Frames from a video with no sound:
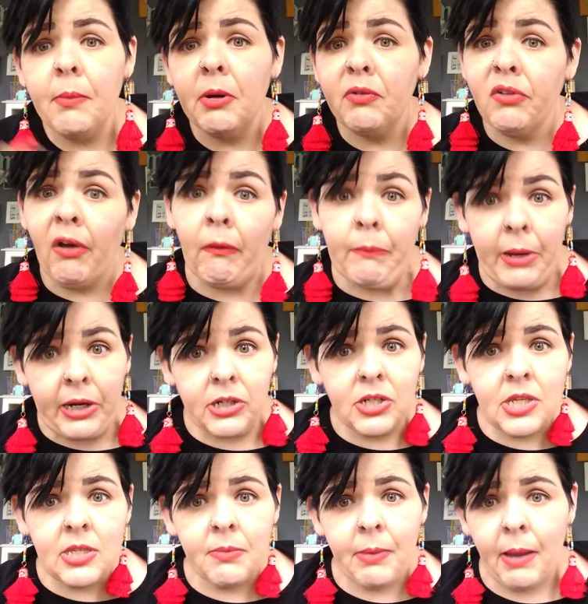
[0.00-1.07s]
But if you have bigger
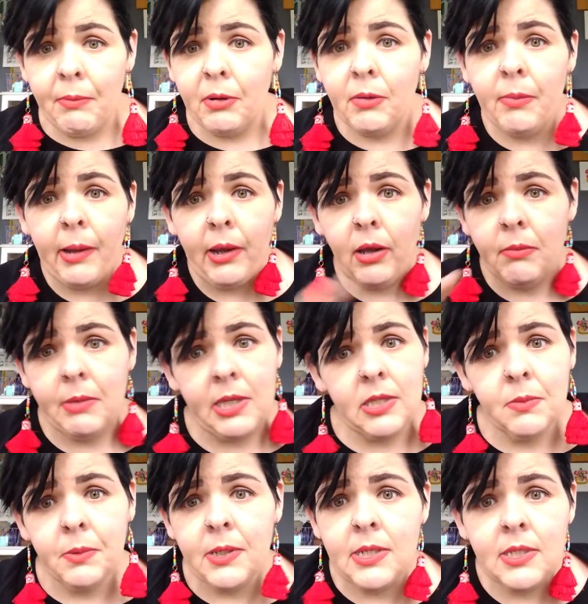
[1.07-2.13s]
sheets of paper, by all
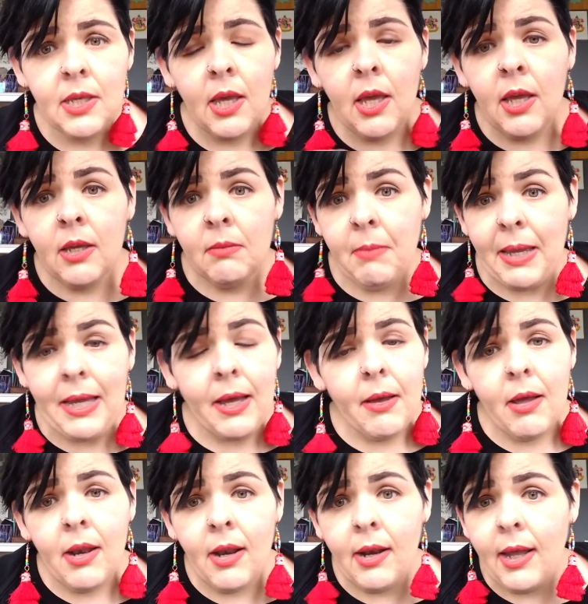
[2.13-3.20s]
means, please make
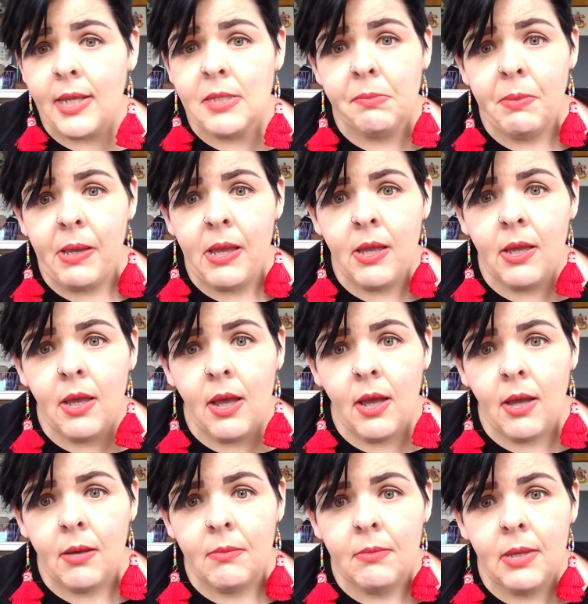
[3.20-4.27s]
a nice big
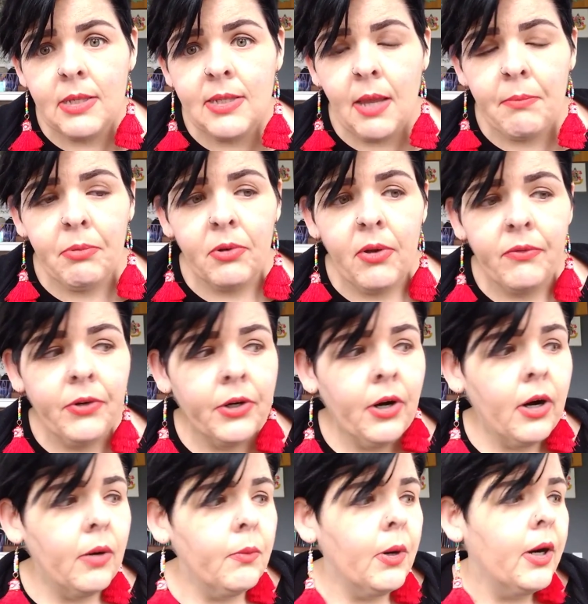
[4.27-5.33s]
example of your
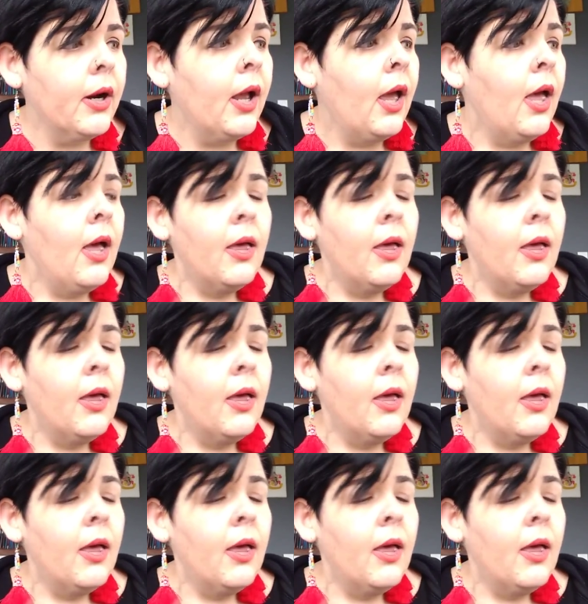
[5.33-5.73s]
artwork.